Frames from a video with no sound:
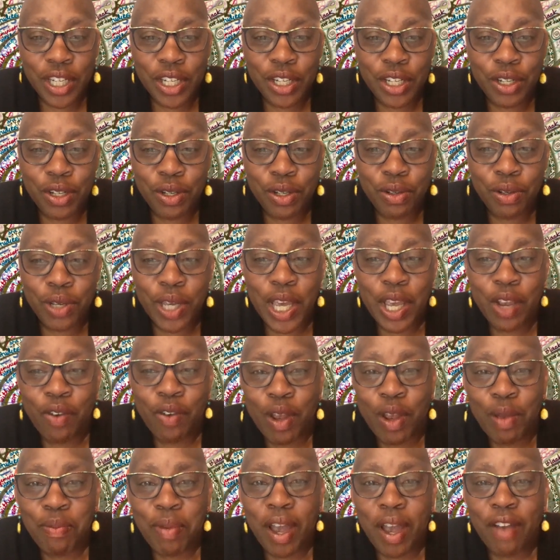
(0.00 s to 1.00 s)
to
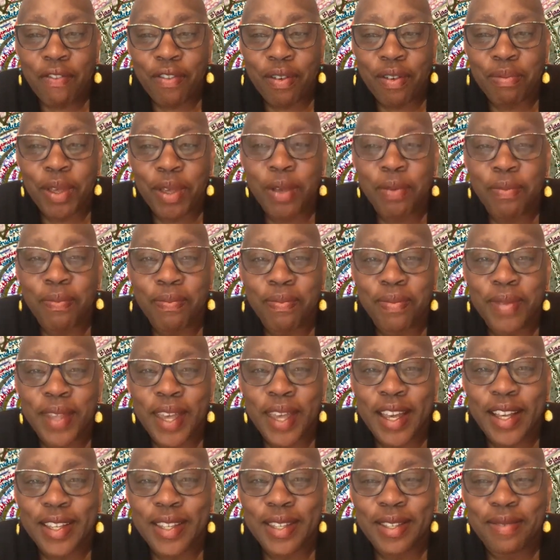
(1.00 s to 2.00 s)
hearing back from you.
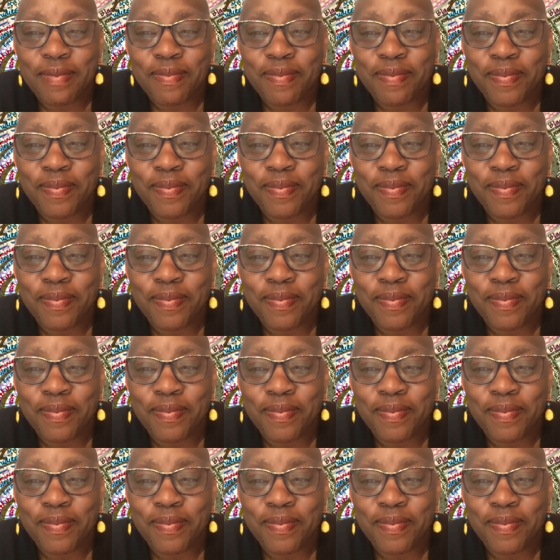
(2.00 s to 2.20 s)
Thanks.